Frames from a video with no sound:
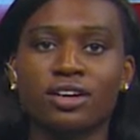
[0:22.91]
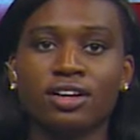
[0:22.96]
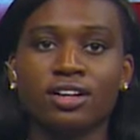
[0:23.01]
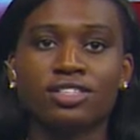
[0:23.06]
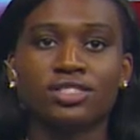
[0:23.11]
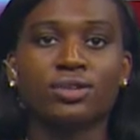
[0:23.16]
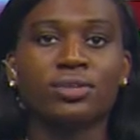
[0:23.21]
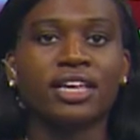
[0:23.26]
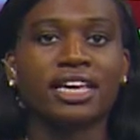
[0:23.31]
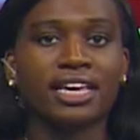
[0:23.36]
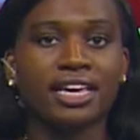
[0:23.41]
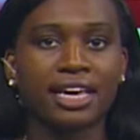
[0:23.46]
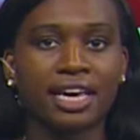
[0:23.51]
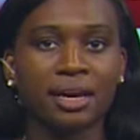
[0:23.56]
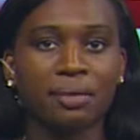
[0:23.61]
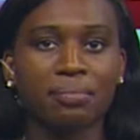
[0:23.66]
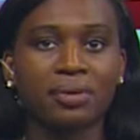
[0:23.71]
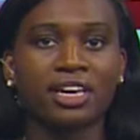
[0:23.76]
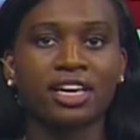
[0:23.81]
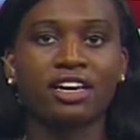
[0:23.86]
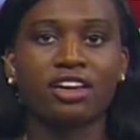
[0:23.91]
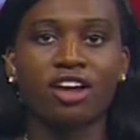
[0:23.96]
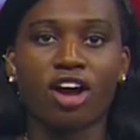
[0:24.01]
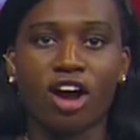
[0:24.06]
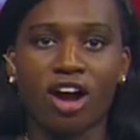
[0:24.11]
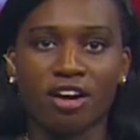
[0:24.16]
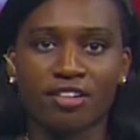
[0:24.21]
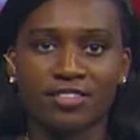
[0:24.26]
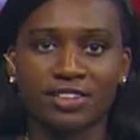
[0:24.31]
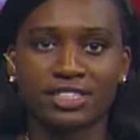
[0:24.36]
so they can't begin
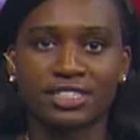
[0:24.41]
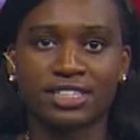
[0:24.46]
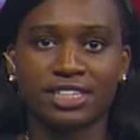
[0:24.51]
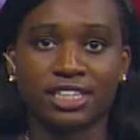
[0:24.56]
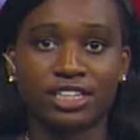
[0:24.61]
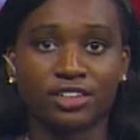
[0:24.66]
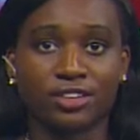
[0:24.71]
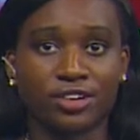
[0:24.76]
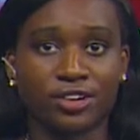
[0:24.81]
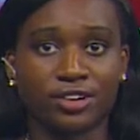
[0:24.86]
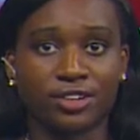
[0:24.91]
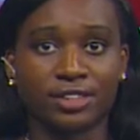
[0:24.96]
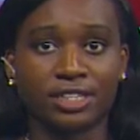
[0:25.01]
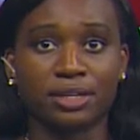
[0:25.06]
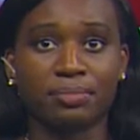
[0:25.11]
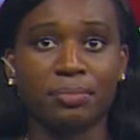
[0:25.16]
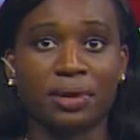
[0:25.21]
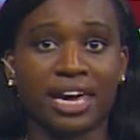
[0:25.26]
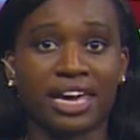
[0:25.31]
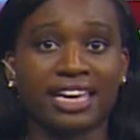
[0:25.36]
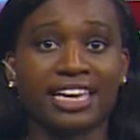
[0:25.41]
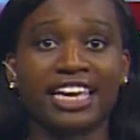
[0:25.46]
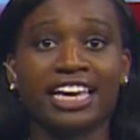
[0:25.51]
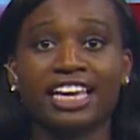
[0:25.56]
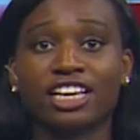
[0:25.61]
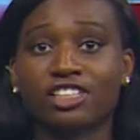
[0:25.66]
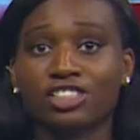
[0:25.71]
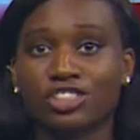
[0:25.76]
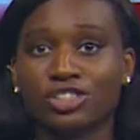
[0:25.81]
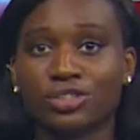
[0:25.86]
harvesting in early May
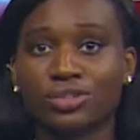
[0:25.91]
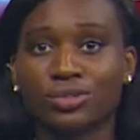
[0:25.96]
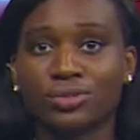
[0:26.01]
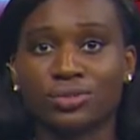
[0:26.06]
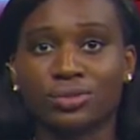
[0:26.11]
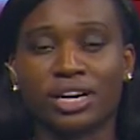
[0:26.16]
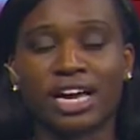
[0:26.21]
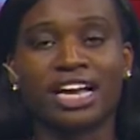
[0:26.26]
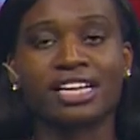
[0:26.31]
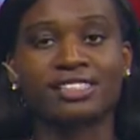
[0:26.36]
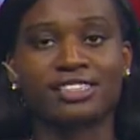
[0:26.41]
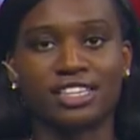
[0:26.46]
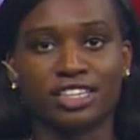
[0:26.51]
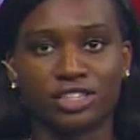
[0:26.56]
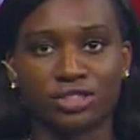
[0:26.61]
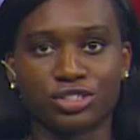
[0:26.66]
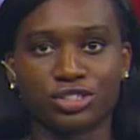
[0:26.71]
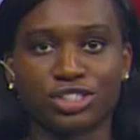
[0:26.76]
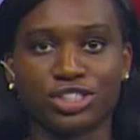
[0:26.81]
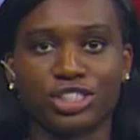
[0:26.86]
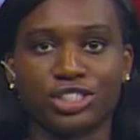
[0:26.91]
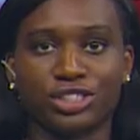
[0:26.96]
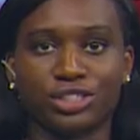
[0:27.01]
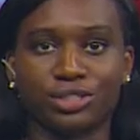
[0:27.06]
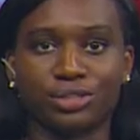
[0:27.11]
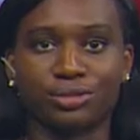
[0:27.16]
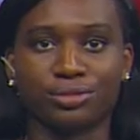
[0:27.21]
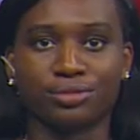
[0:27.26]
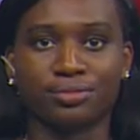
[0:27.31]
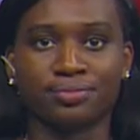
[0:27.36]
and June as they usually
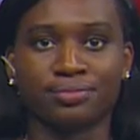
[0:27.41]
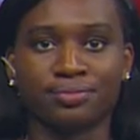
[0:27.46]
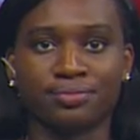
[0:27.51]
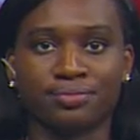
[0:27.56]
do.